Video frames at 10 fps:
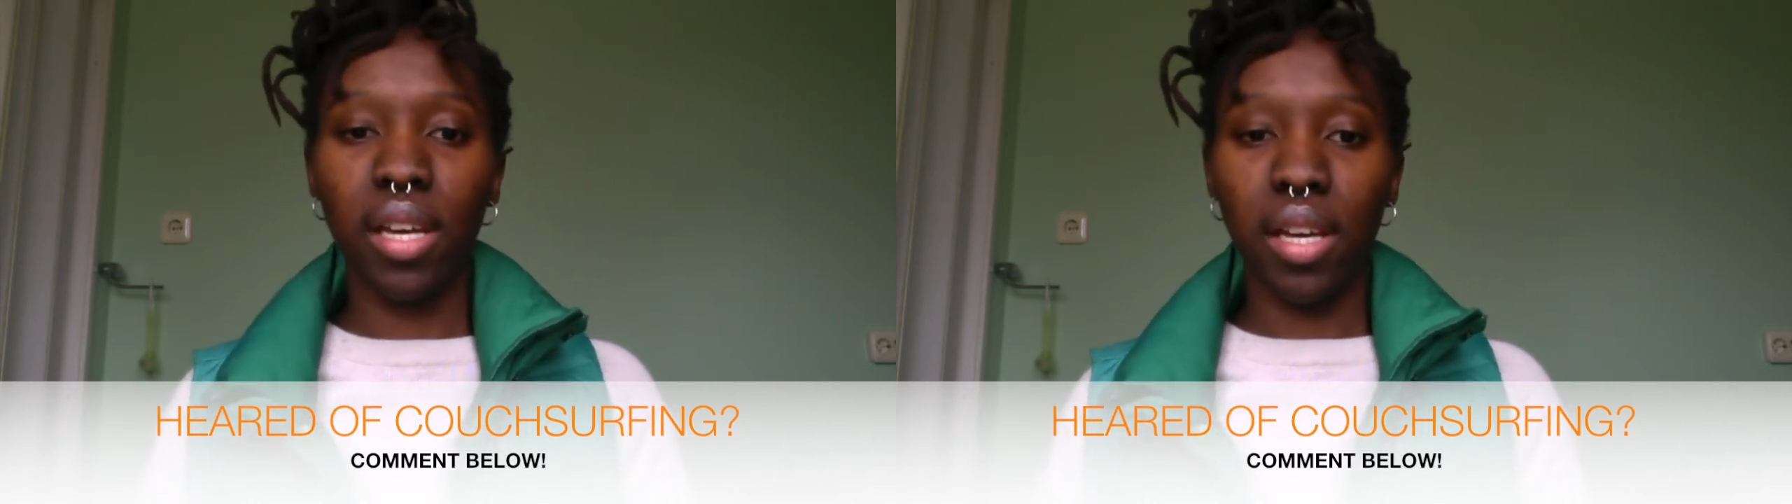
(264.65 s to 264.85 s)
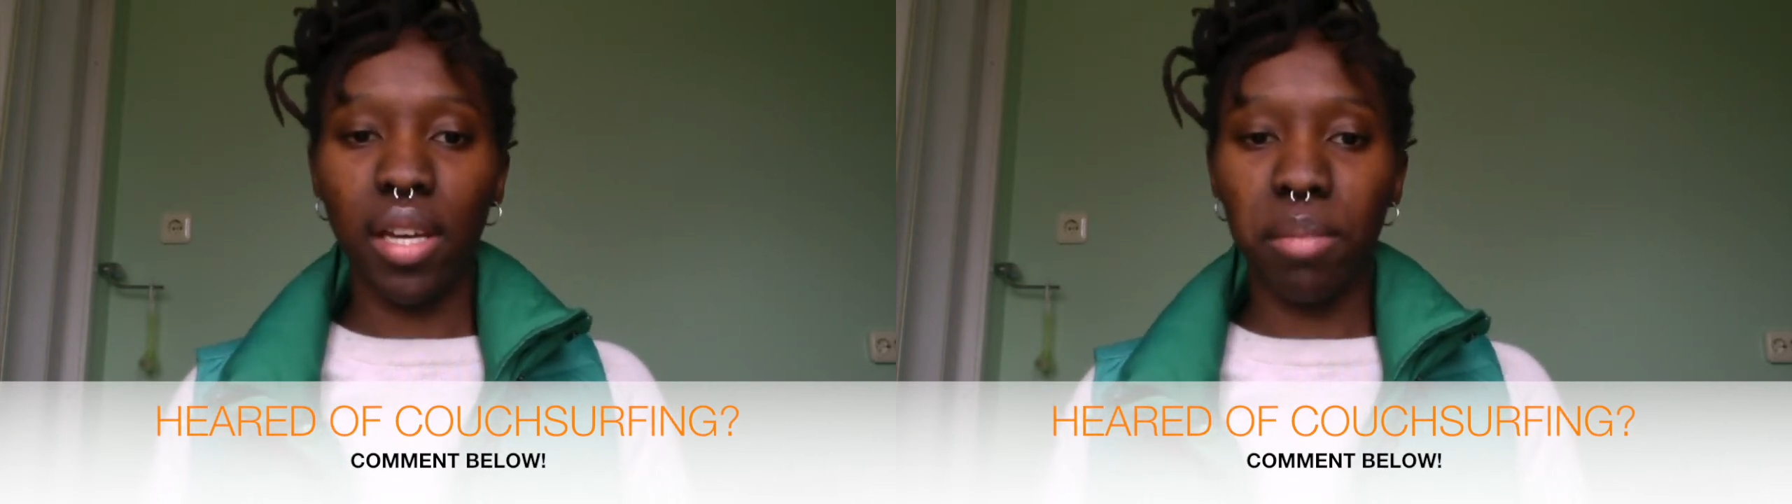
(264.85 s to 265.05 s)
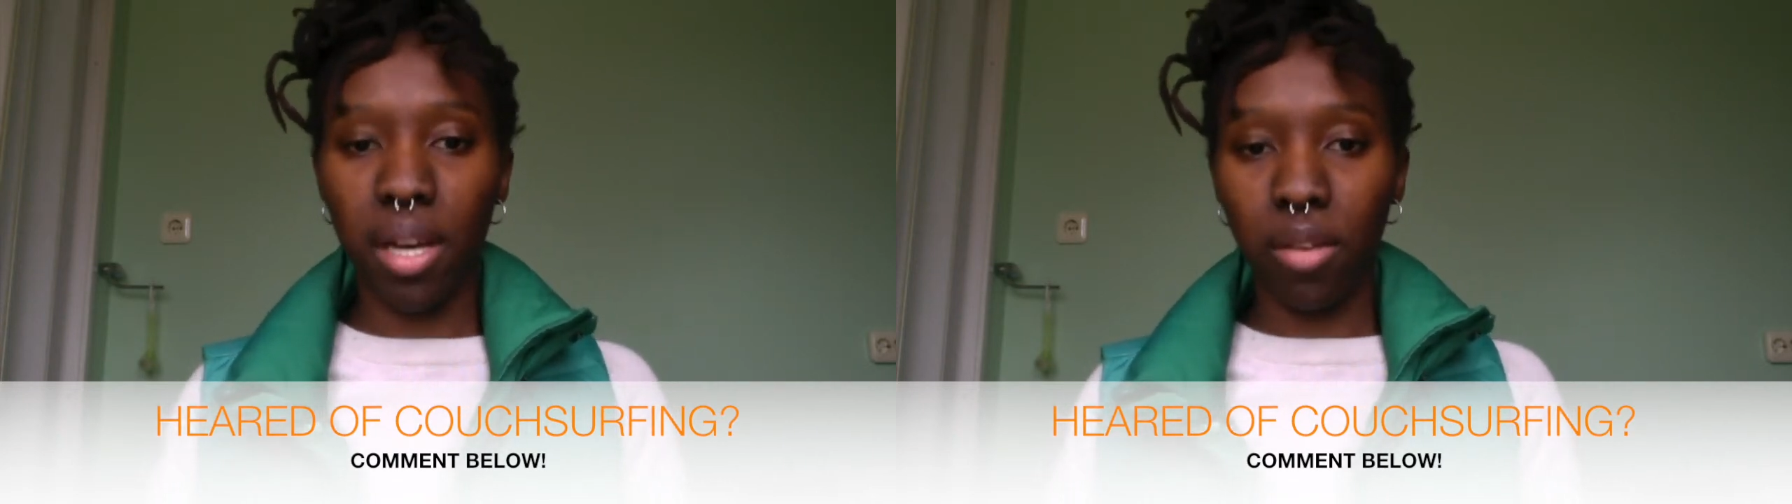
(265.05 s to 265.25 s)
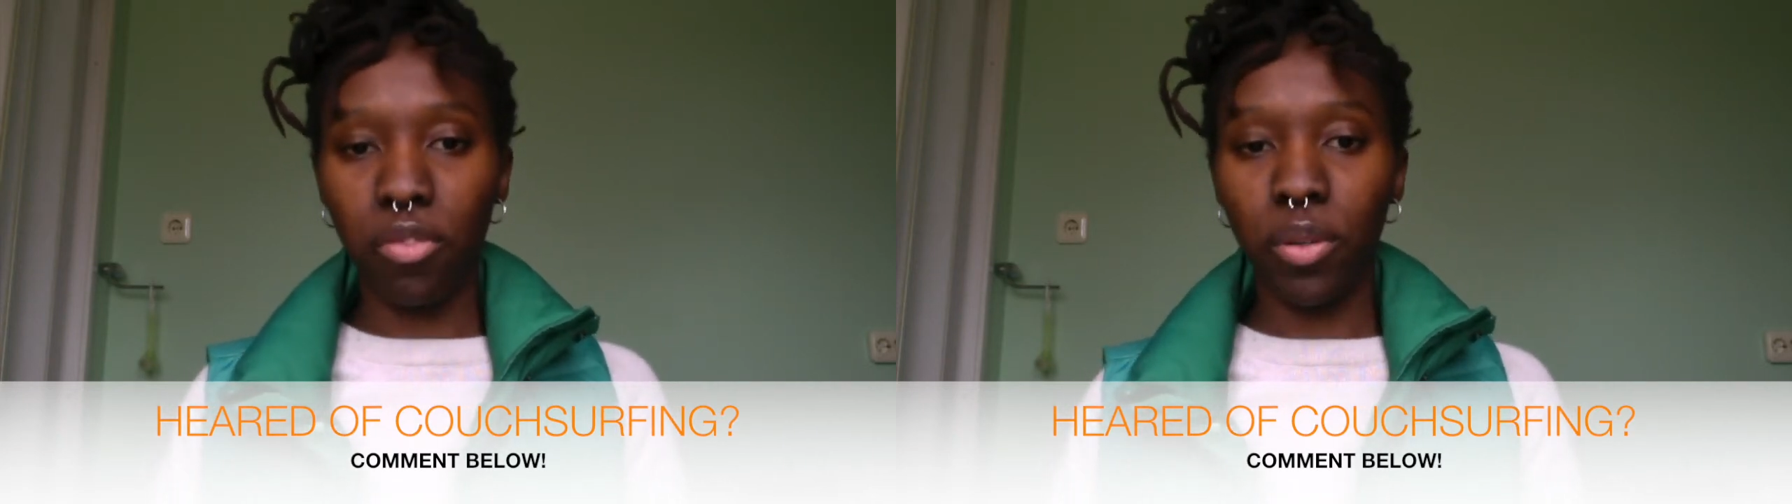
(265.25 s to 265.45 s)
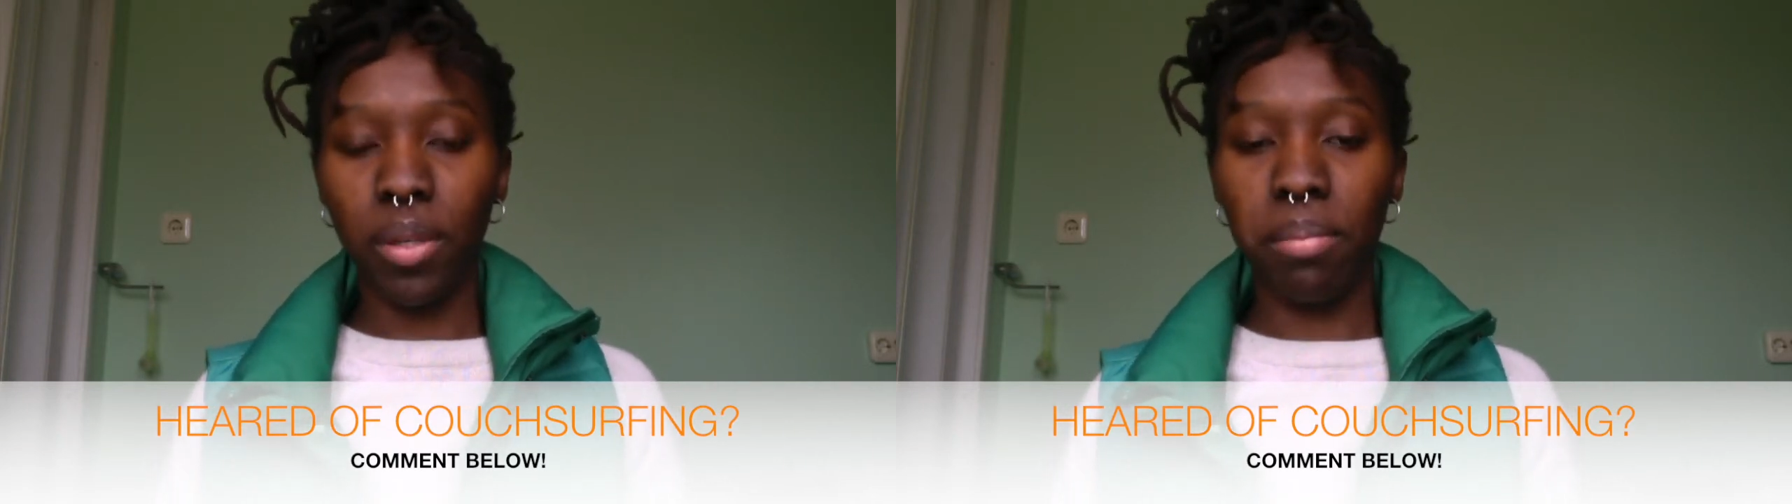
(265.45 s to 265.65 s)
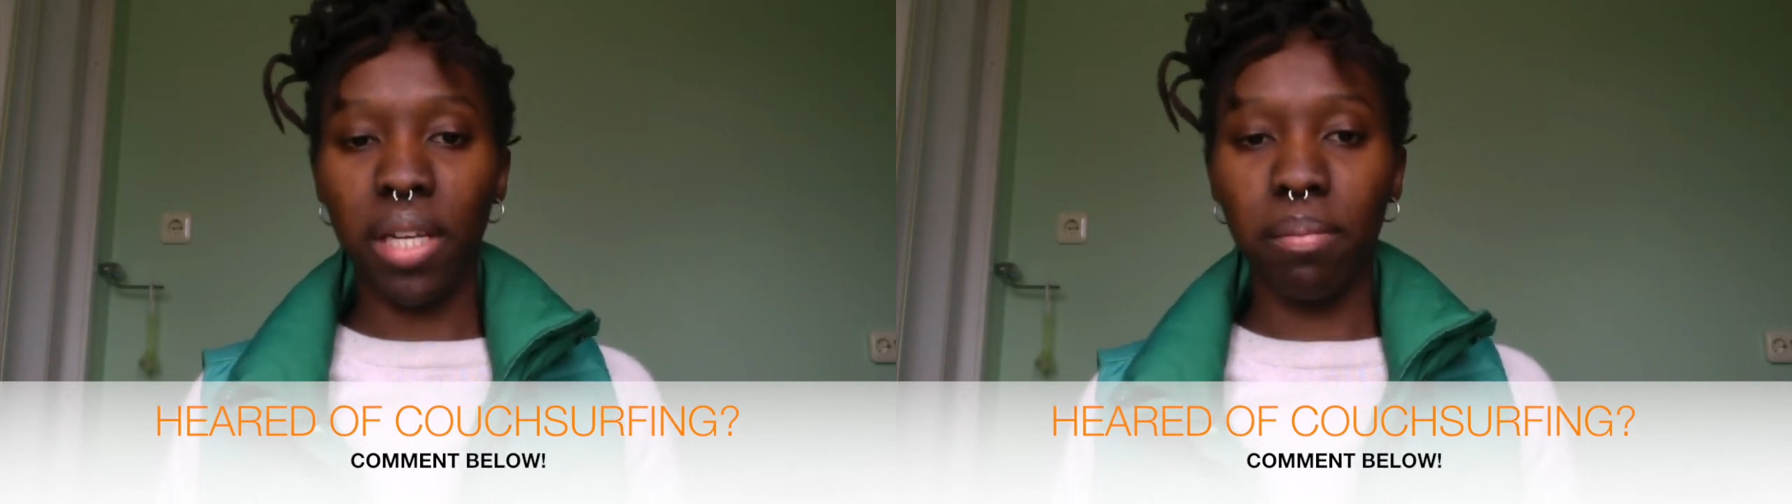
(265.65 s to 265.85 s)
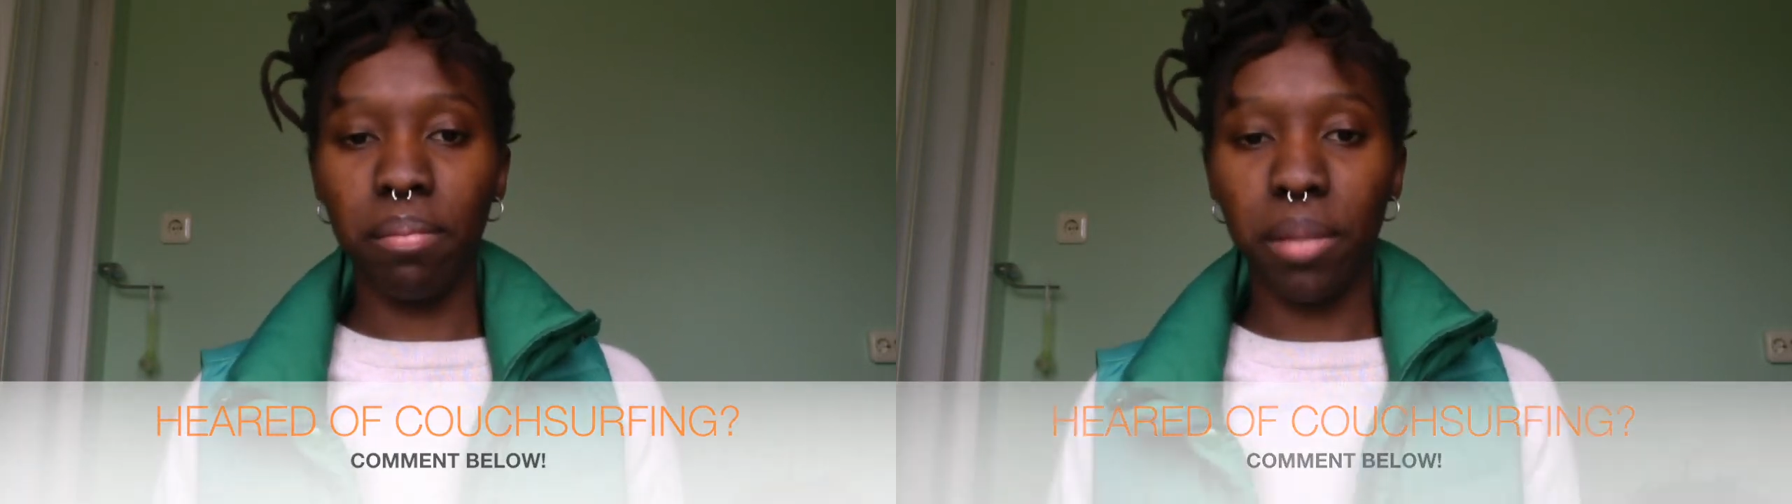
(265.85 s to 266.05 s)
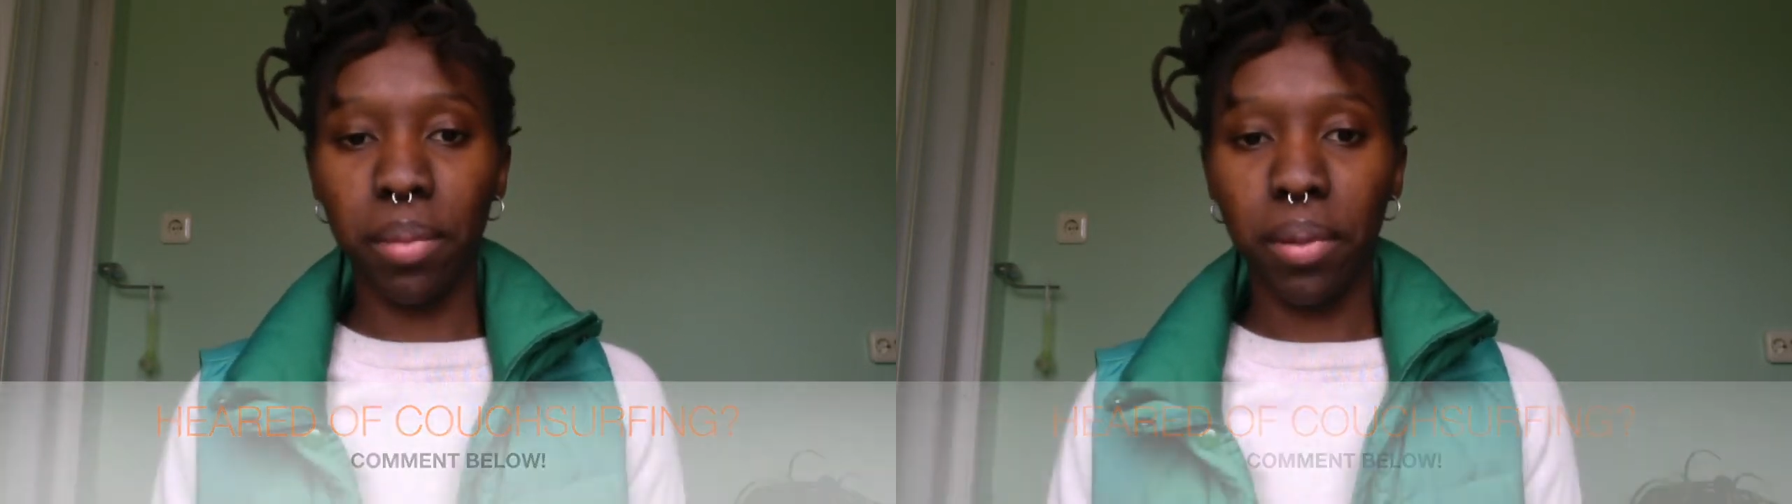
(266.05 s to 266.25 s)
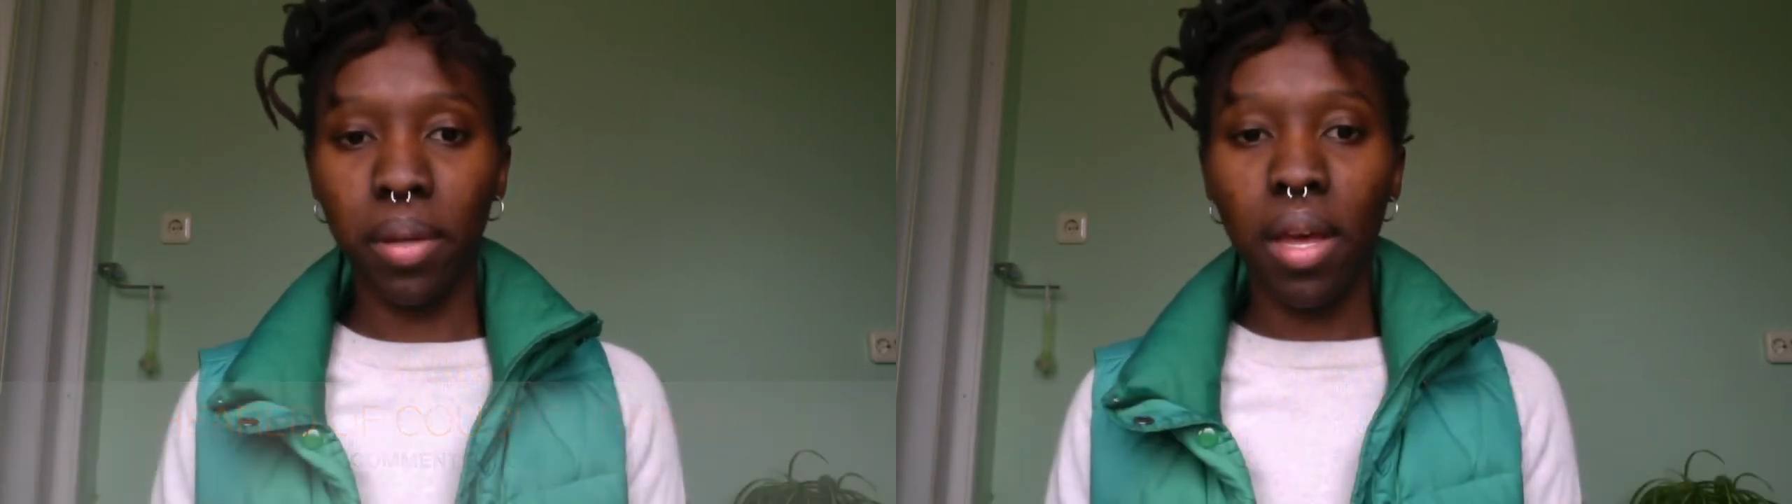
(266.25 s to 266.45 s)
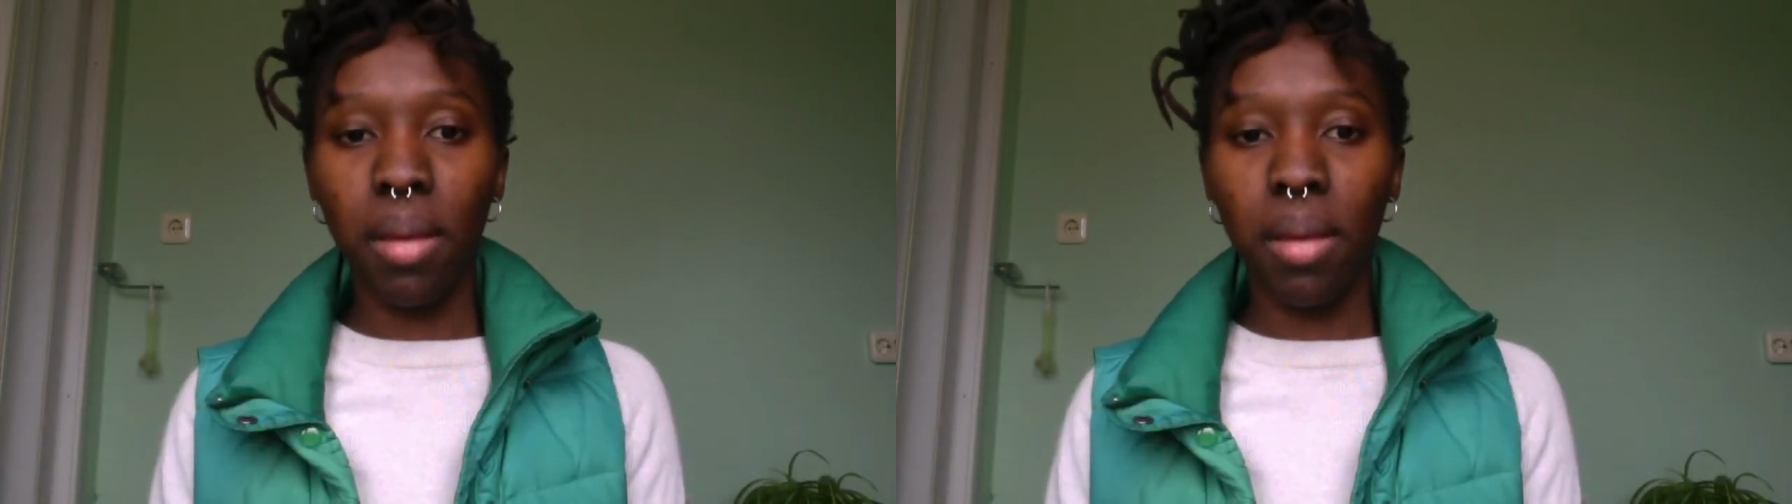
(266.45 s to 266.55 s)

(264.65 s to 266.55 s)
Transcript: it can be helpful in meeting people.